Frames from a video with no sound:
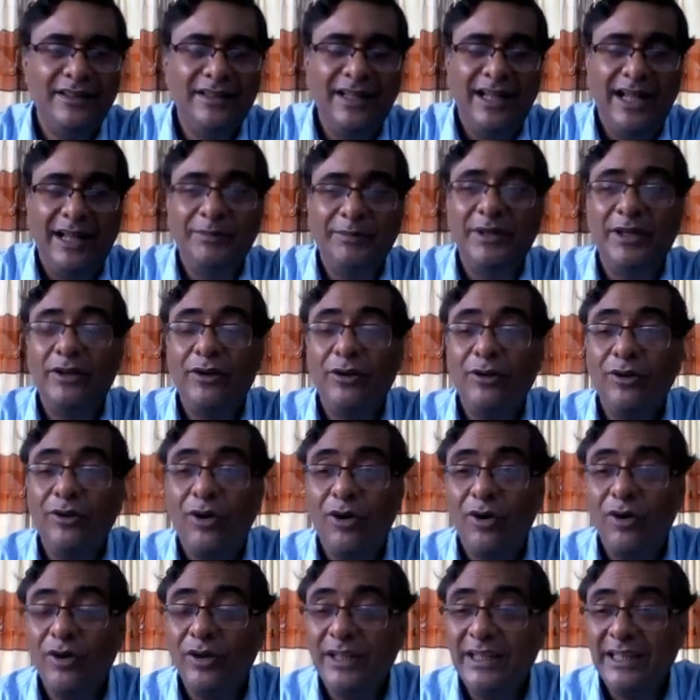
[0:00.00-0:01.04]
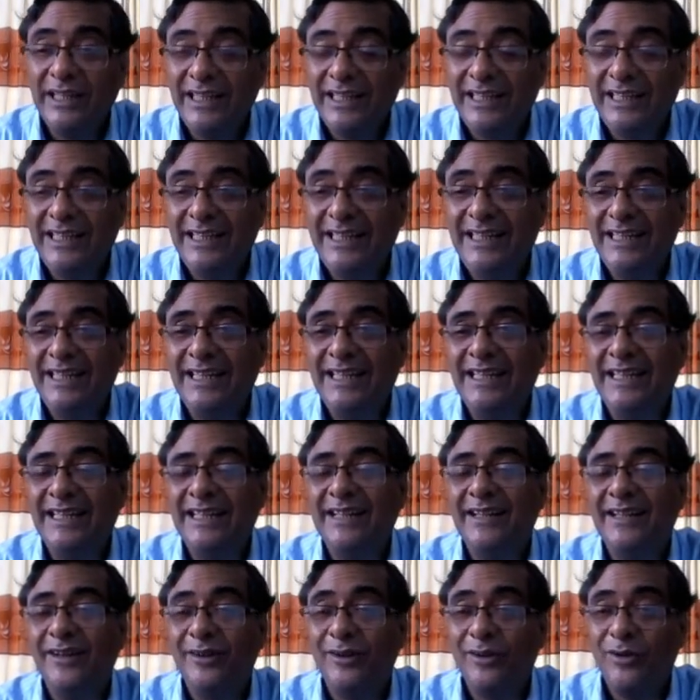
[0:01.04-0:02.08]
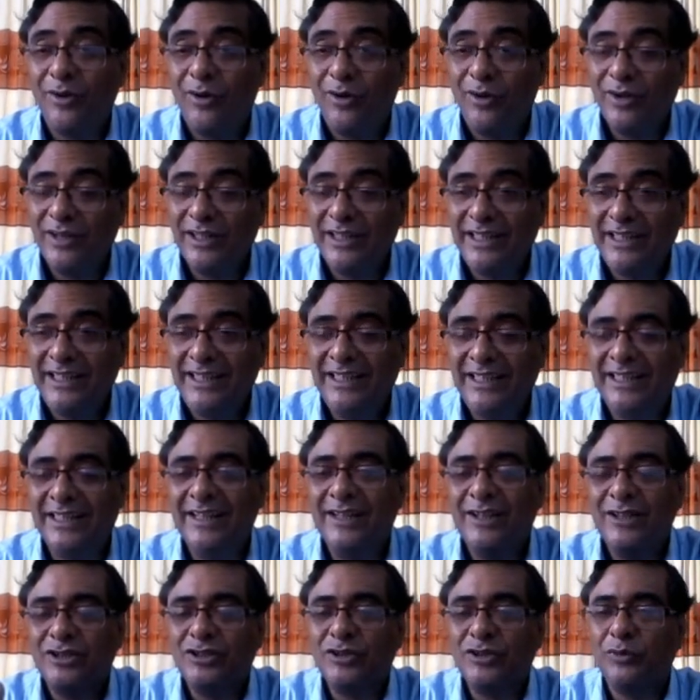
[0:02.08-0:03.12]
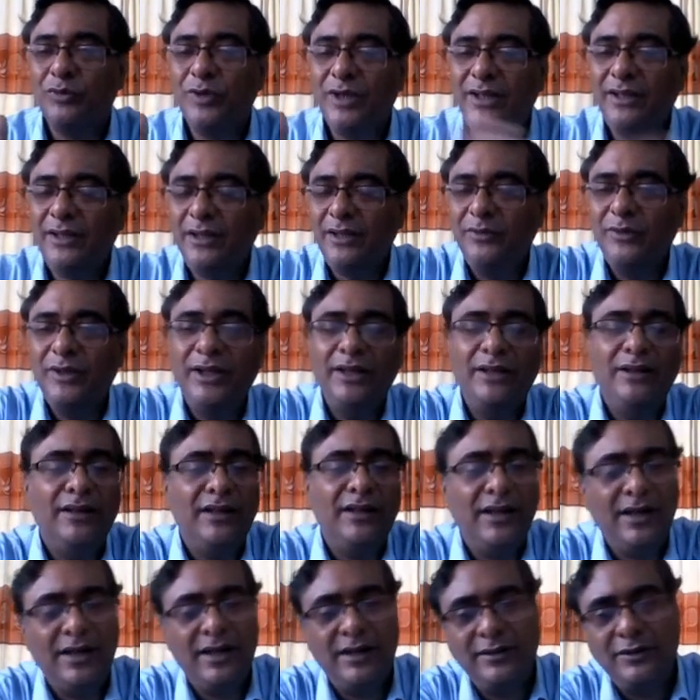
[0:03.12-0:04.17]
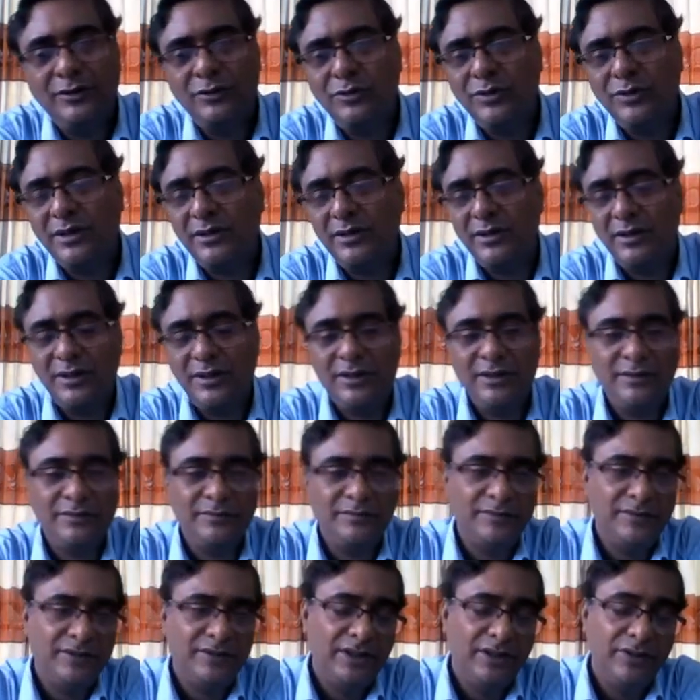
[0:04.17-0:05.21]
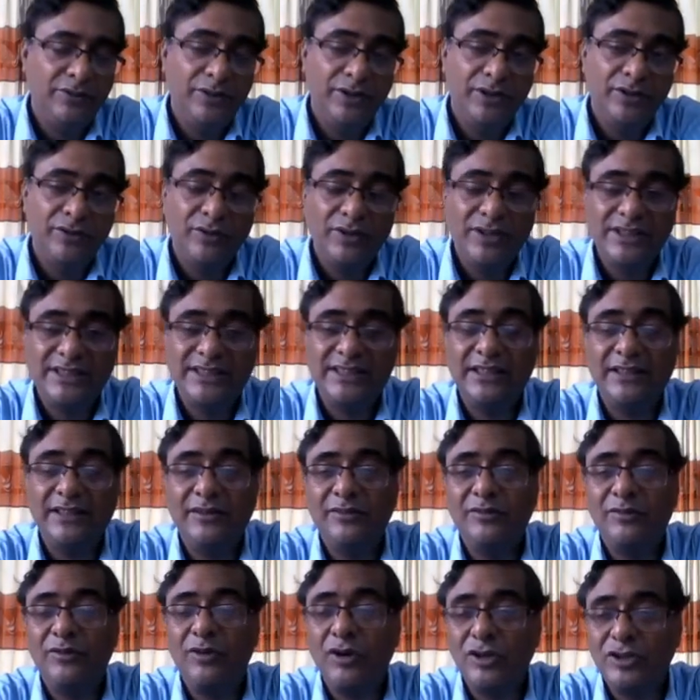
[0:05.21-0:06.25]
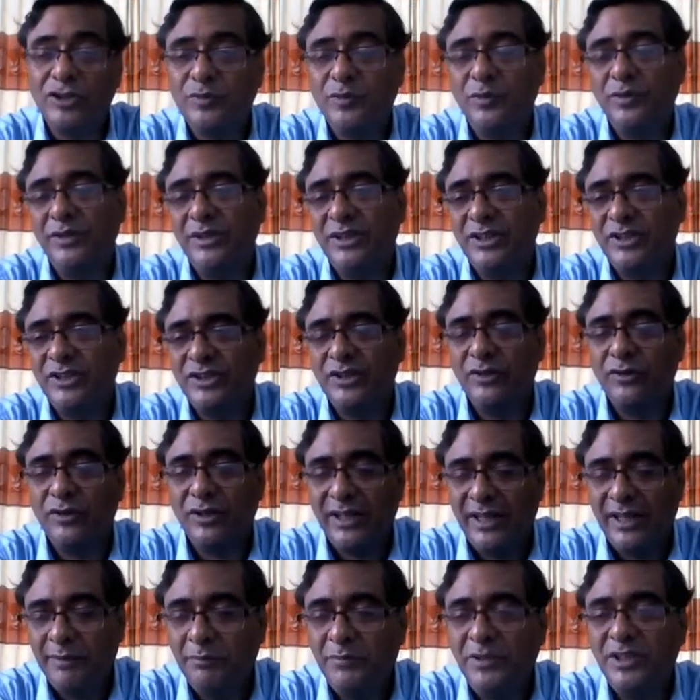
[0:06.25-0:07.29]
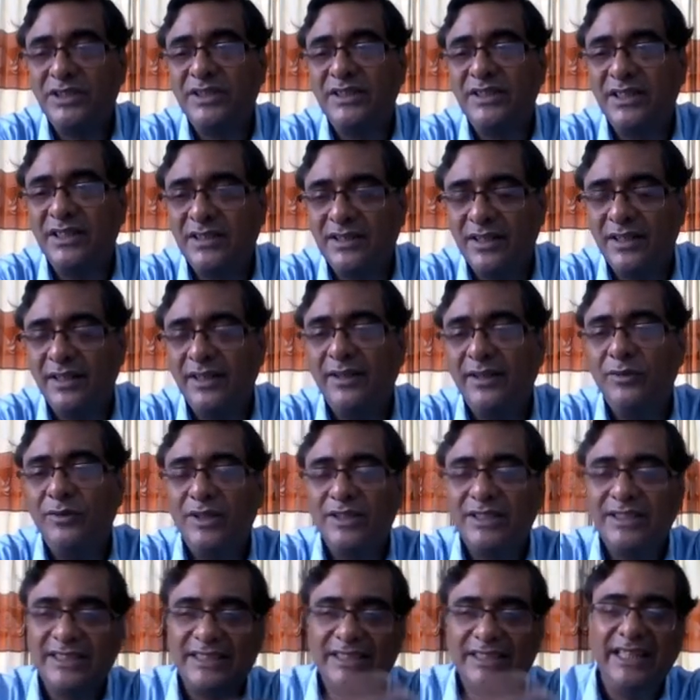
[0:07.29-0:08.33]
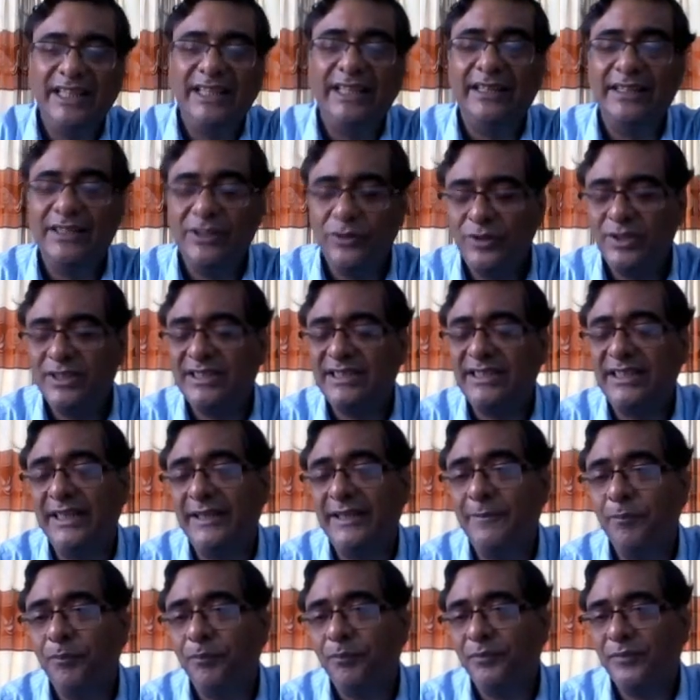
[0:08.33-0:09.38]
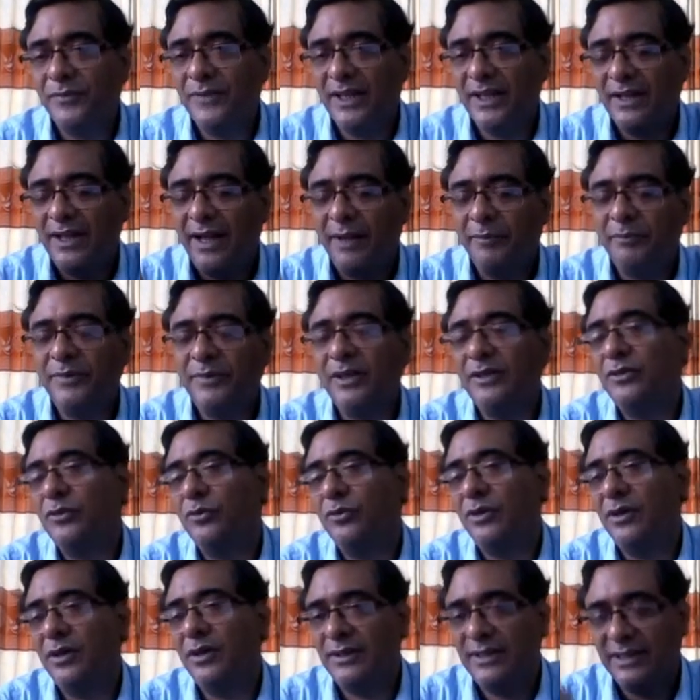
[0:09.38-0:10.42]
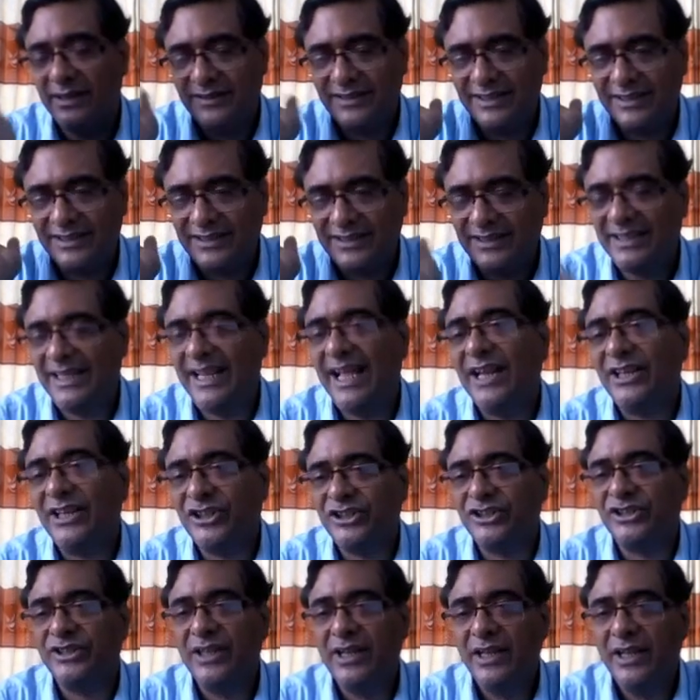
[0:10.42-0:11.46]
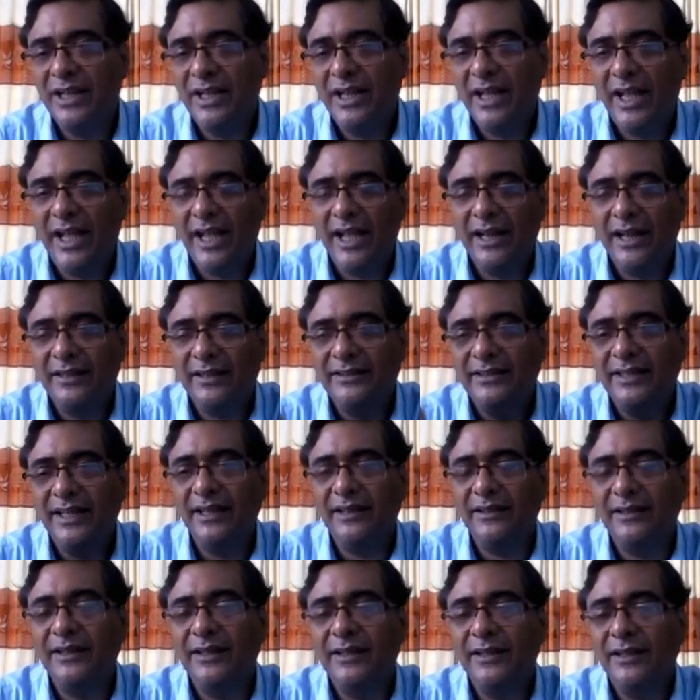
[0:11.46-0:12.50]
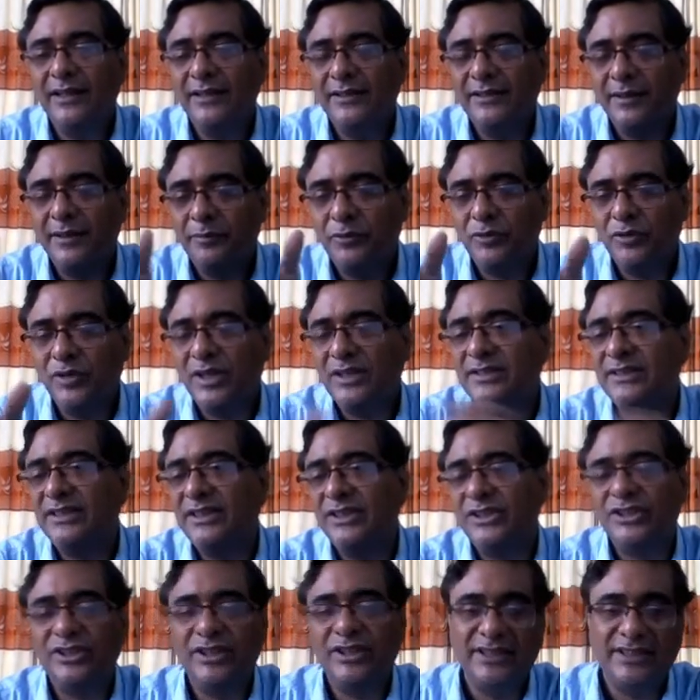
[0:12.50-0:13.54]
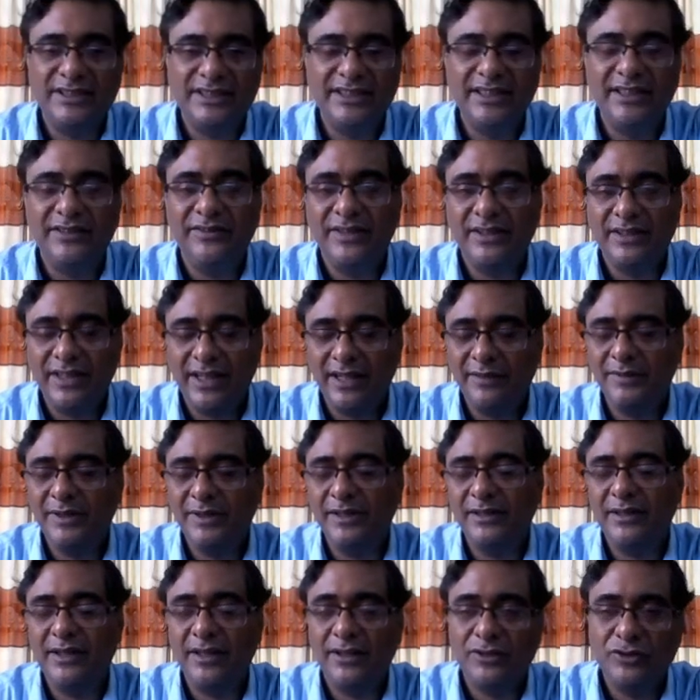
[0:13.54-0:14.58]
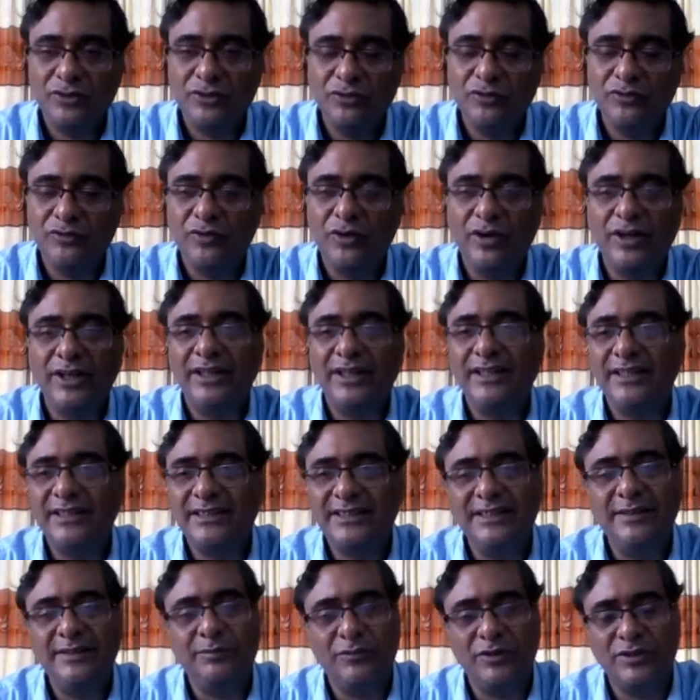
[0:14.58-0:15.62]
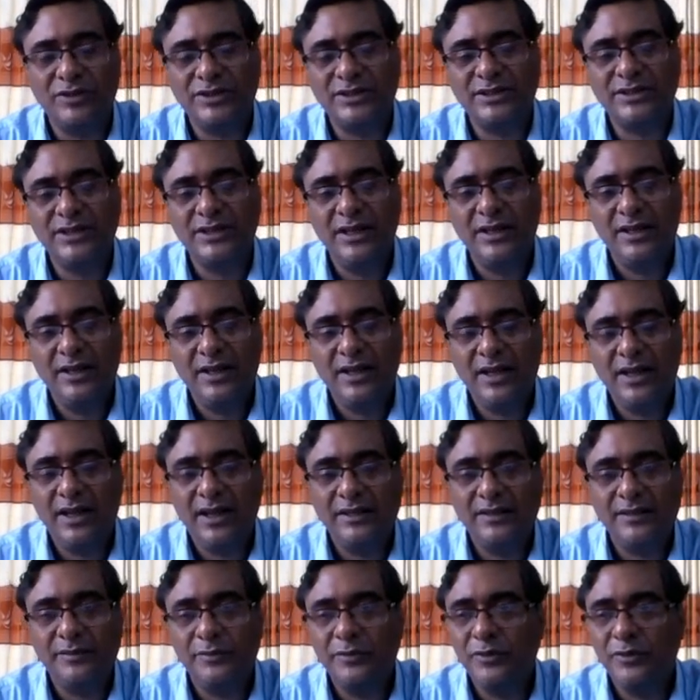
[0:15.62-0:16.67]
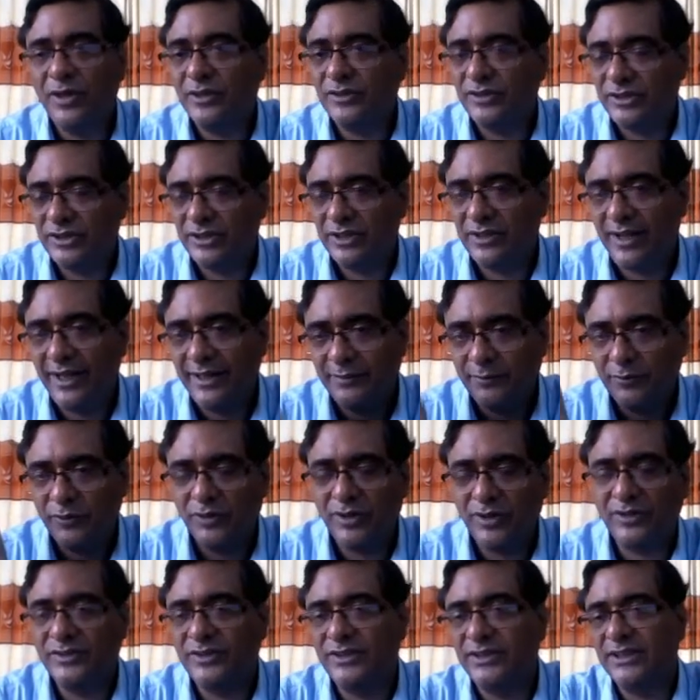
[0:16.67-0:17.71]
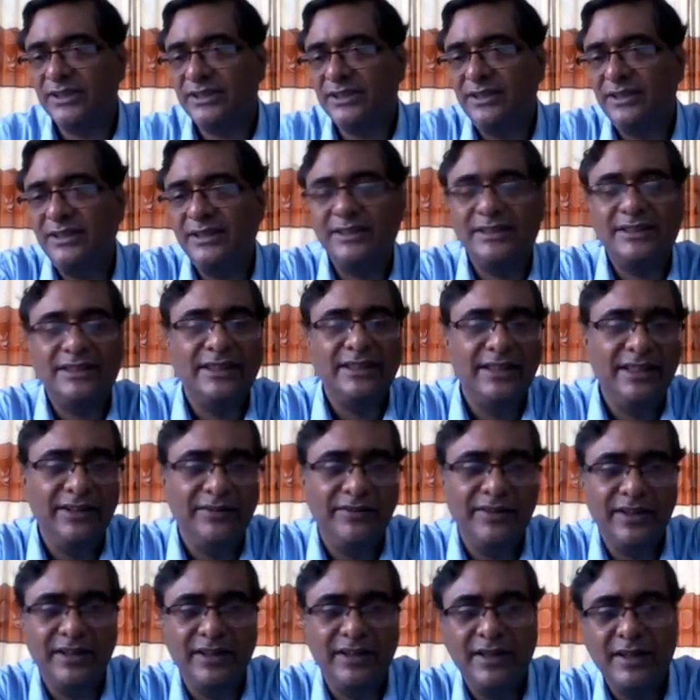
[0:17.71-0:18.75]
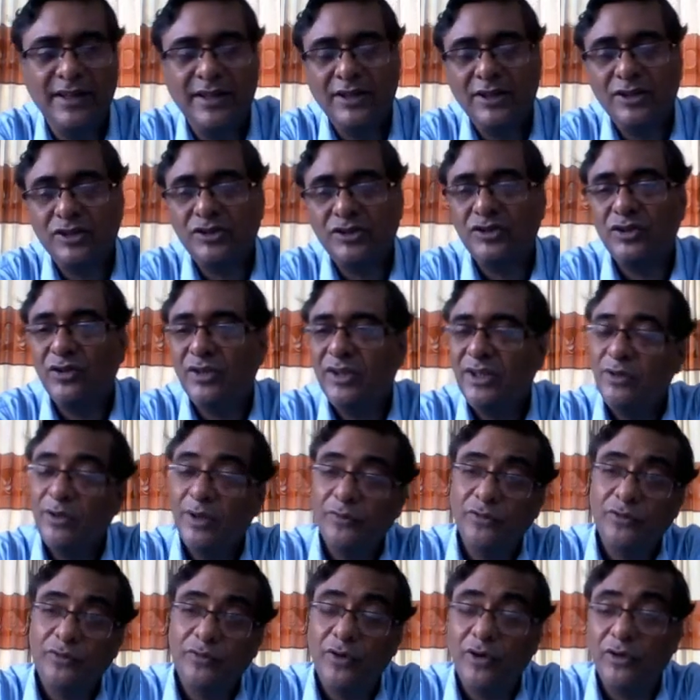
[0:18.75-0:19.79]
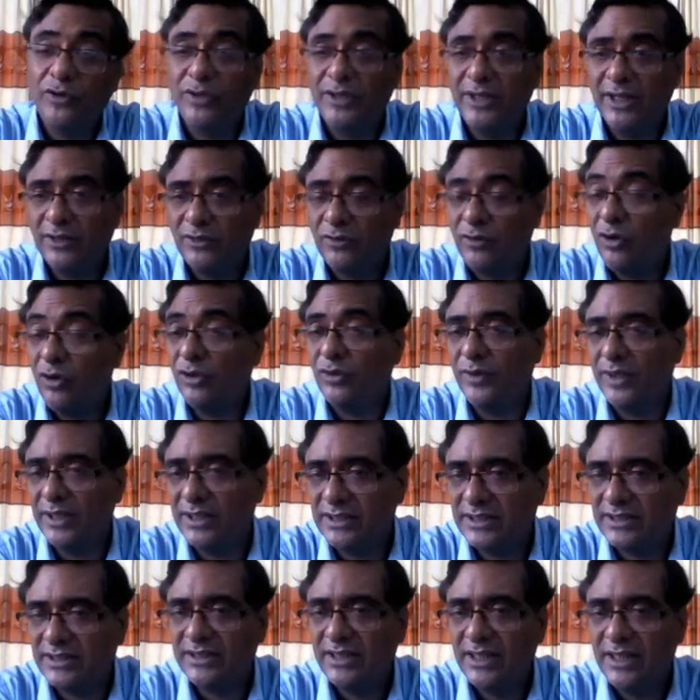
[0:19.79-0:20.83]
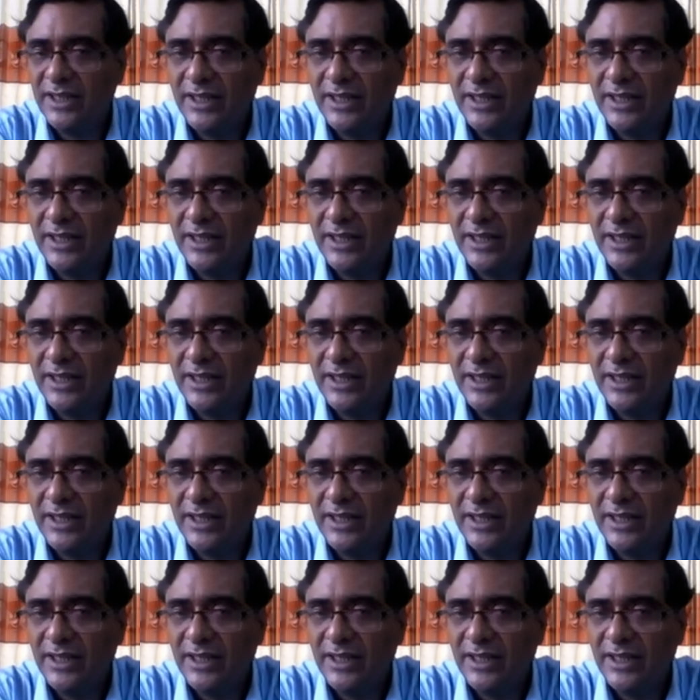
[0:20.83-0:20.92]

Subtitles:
I mean long E, long E. So when you will you will notice in the Oxford Dictionary or Cambridge Dictionary, you will see that after the word there is a slash, and then the pronunciation is given. I mean through phonetic symbols, the right pronunciation is given. So you have to follow that always.